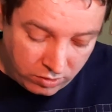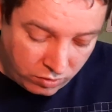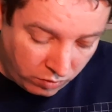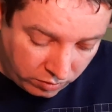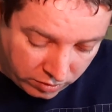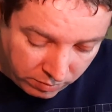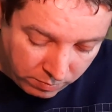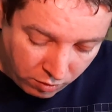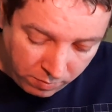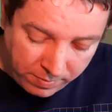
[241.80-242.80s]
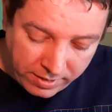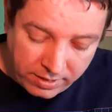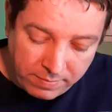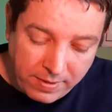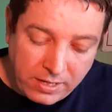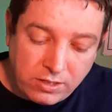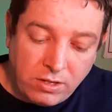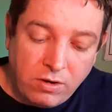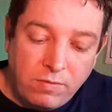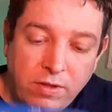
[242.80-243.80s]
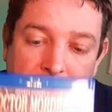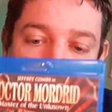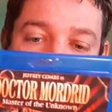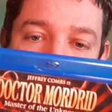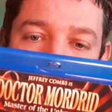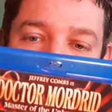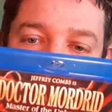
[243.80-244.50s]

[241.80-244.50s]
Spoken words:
Dr. Morbid, the Master of the Unknown.